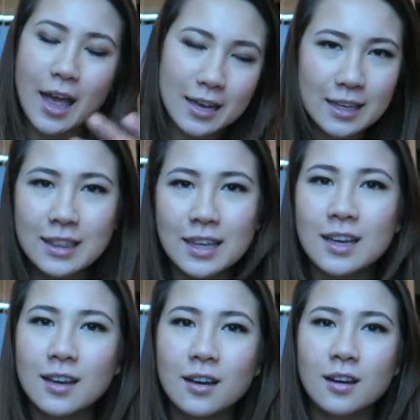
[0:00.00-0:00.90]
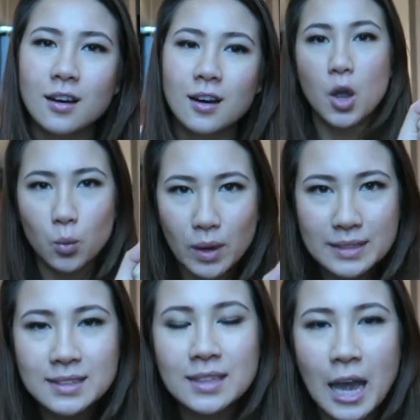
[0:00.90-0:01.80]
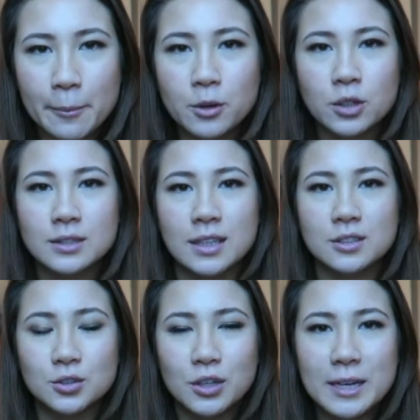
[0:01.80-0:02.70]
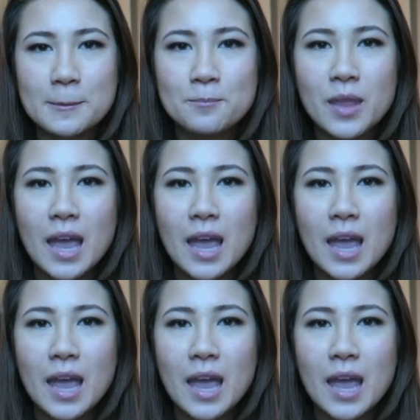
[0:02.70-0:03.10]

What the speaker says: anything, when it's a chemical sunscreen,